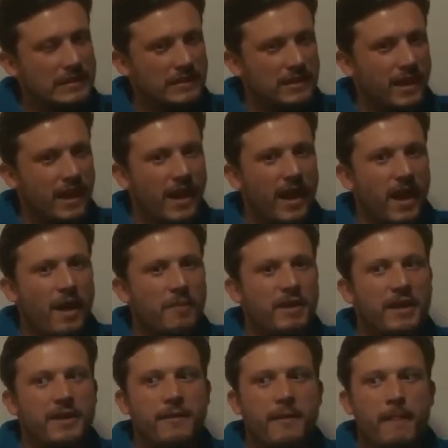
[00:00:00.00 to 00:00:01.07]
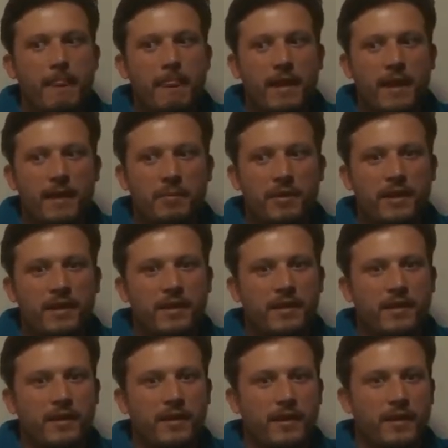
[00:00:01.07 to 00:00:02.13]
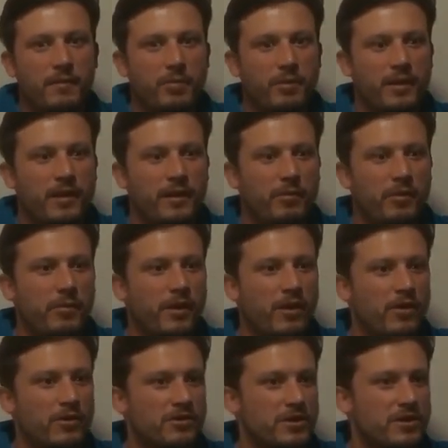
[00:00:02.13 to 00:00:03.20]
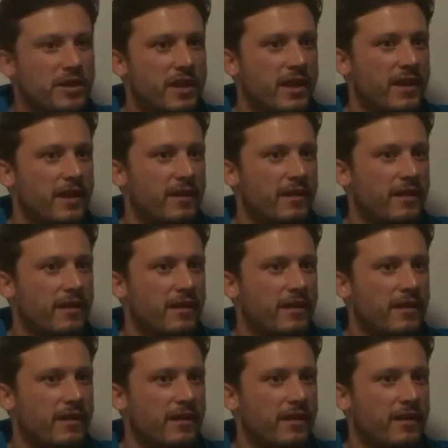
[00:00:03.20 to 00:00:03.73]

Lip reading: Yeah, I mean, it'd be probably harsh to say